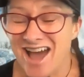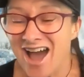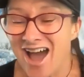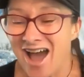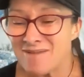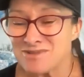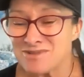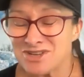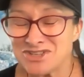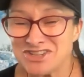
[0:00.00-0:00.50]

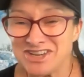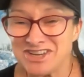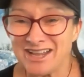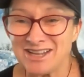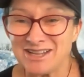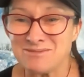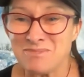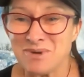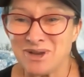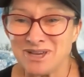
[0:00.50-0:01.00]
I'm just
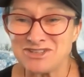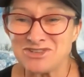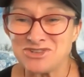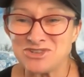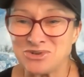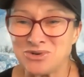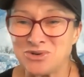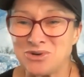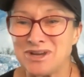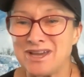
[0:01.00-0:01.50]
telling my
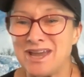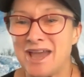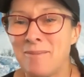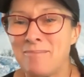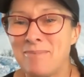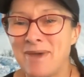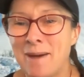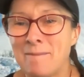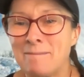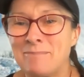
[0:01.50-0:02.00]
story
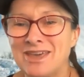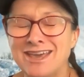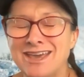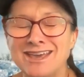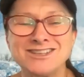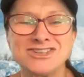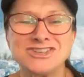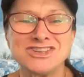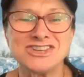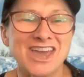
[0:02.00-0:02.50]
about being
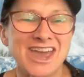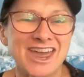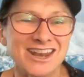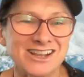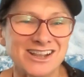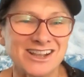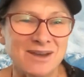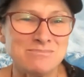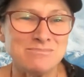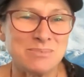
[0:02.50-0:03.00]
in
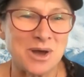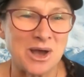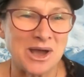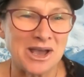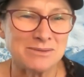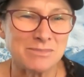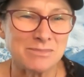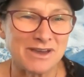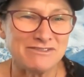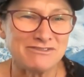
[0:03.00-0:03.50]
Seattle and
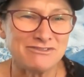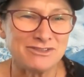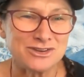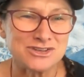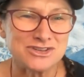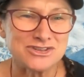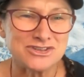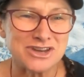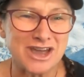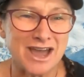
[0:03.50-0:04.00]
buying my
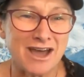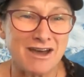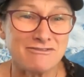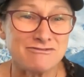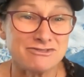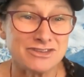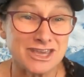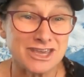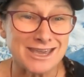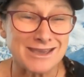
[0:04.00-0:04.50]
first
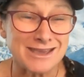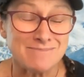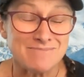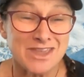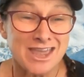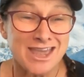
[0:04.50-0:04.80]
RV.